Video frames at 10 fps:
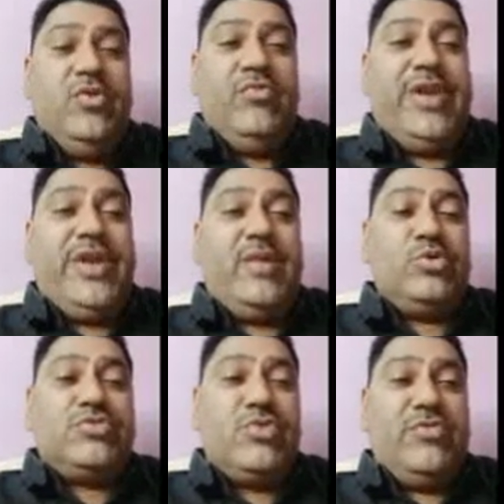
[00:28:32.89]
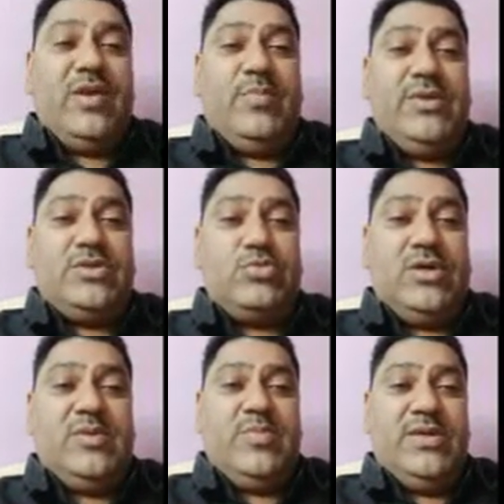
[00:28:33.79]
when it moves from one place to
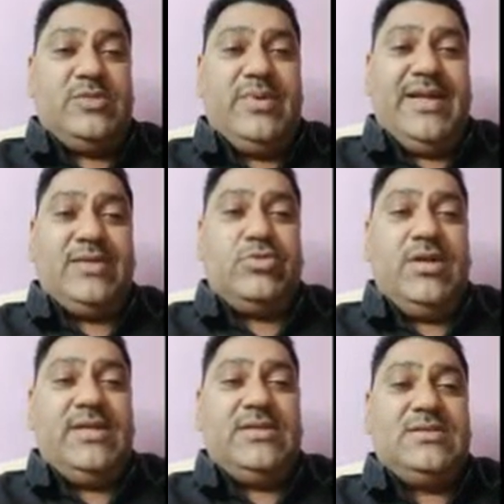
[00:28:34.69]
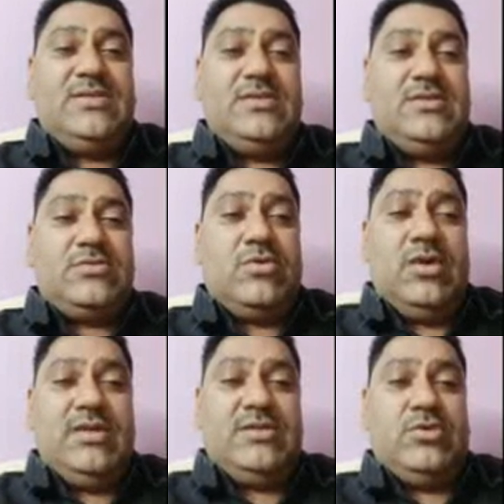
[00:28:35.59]
other place by natural agencies is called
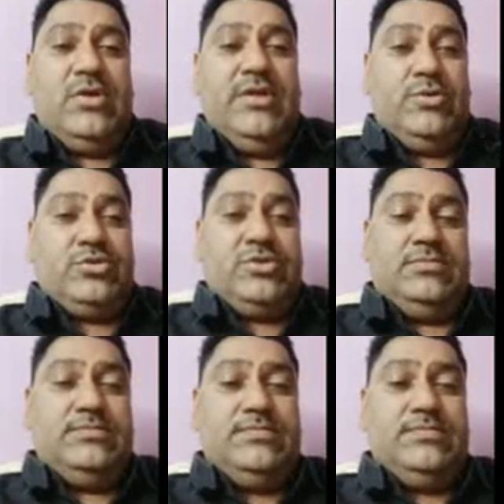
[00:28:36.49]
as soil erosion.